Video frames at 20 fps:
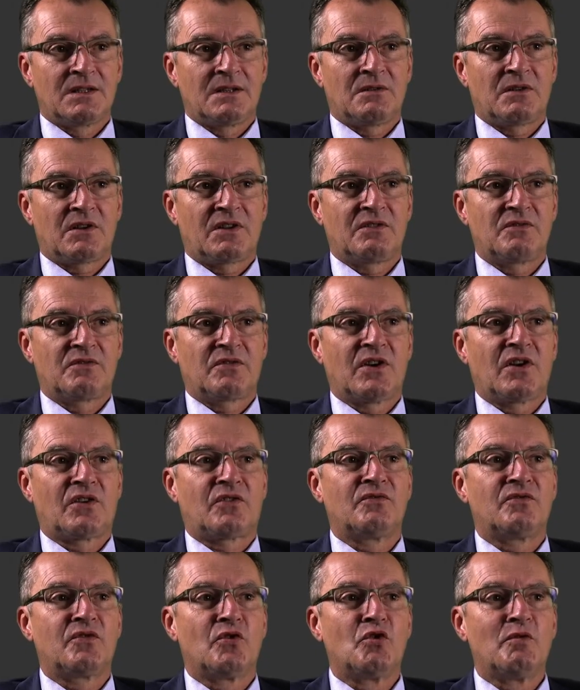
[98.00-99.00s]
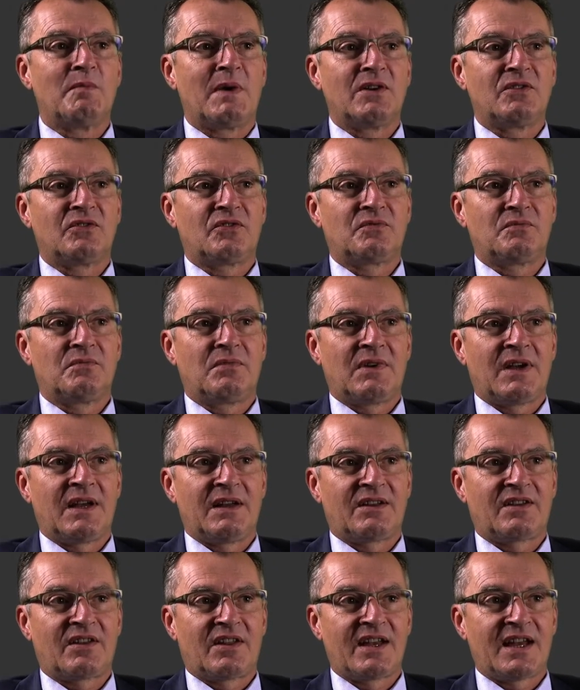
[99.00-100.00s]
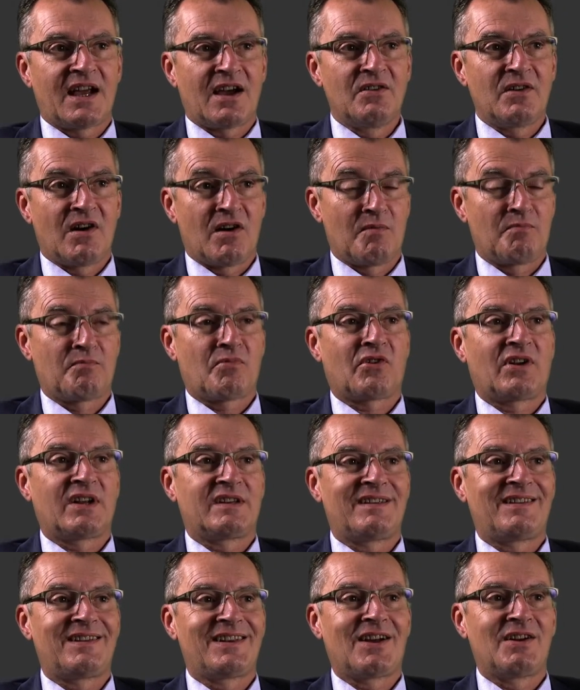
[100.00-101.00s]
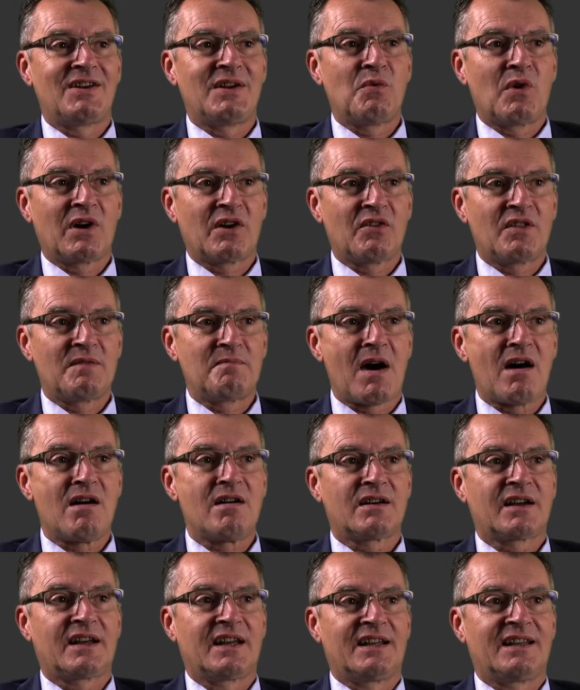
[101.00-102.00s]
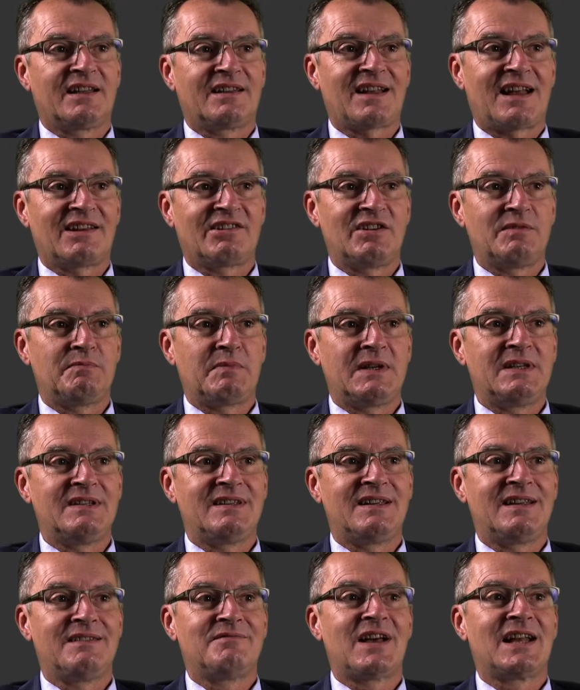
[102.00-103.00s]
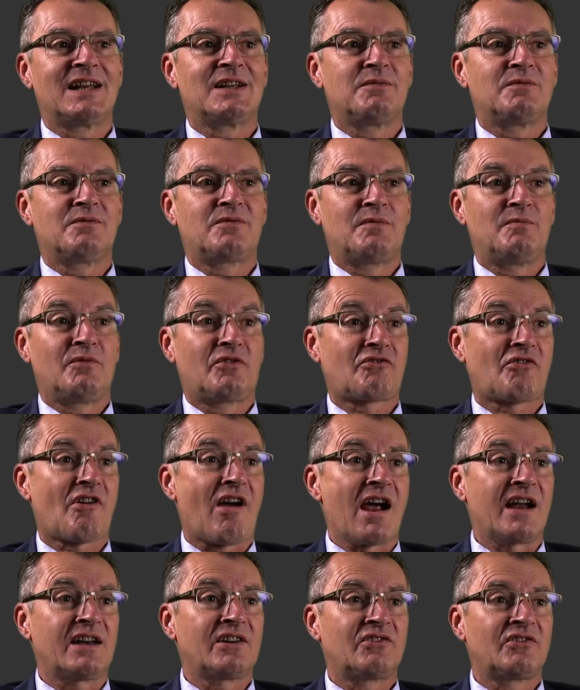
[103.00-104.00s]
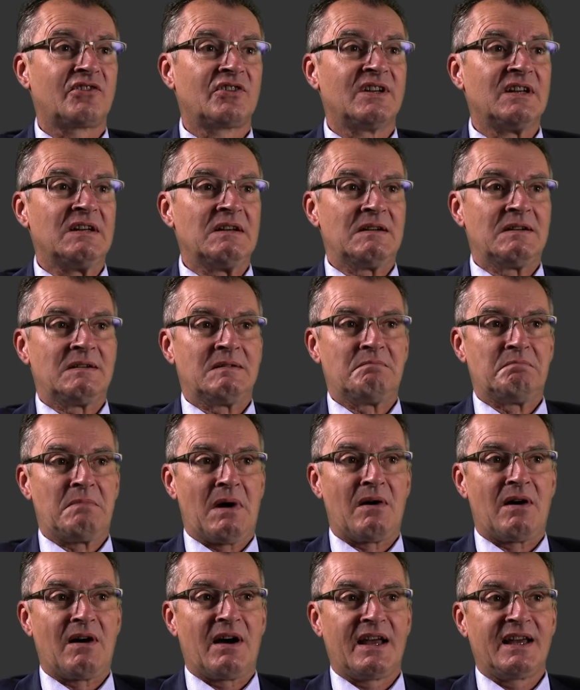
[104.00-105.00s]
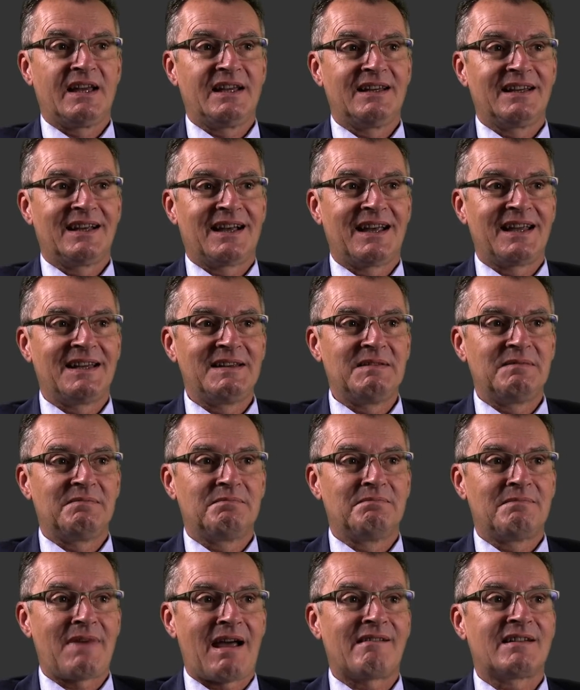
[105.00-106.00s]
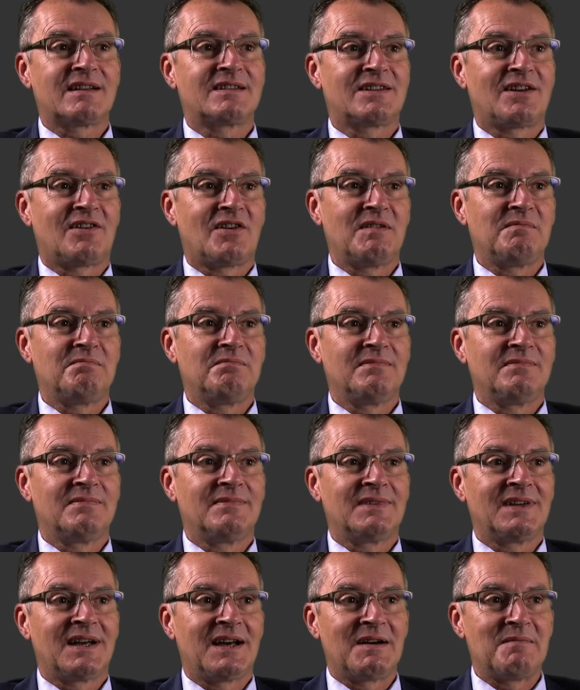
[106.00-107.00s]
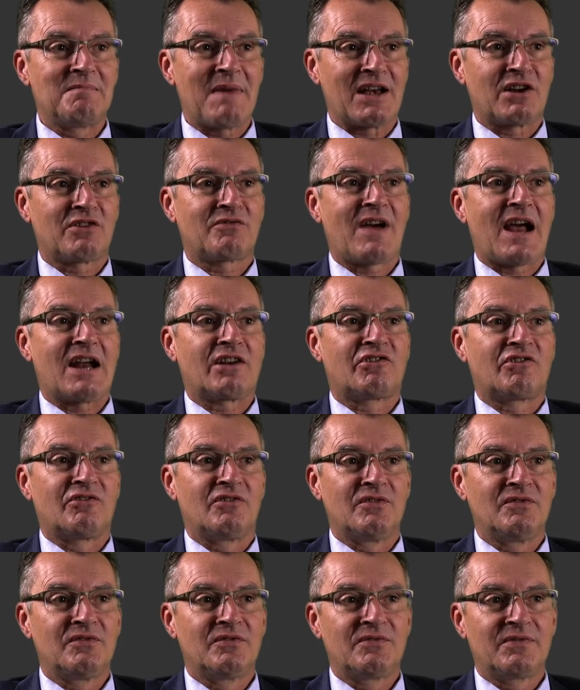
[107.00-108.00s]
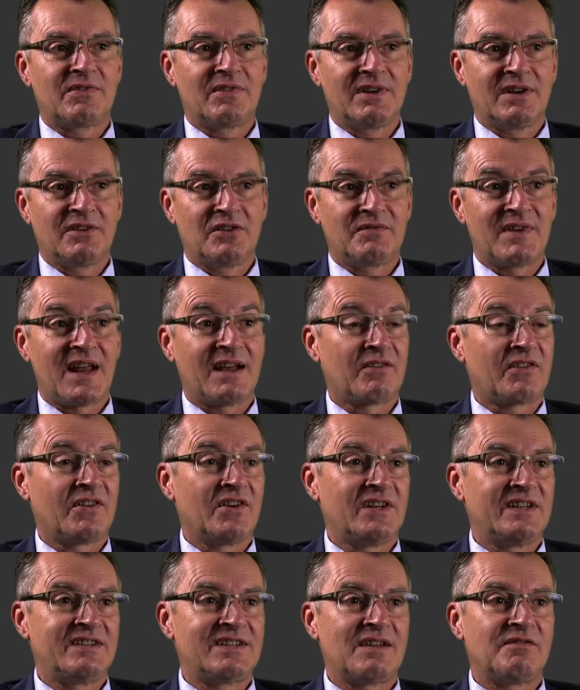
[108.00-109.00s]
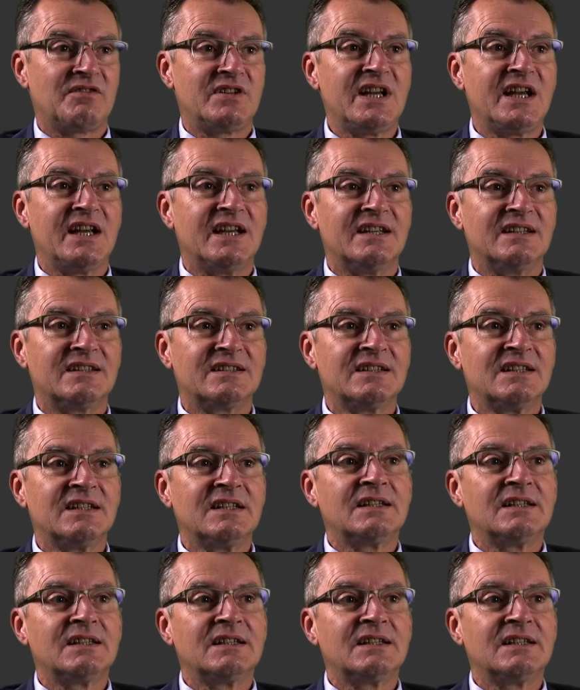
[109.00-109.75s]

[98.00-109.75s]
I think first and foremost, our product is the only one on the market that's actually been developed from scratch by a maritime manufacturer of now 37 years.